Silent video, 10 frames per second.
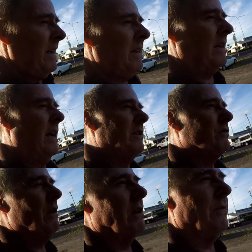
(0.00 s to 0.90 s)
you know,
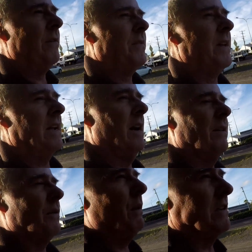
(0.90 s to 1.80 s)
12 of the
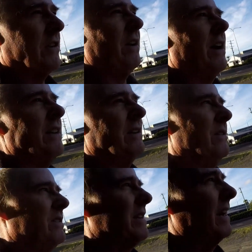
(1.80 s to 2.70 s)
ones that I
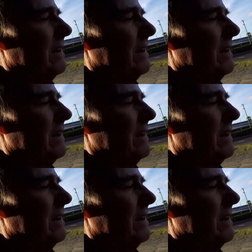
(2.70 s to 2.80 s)
use.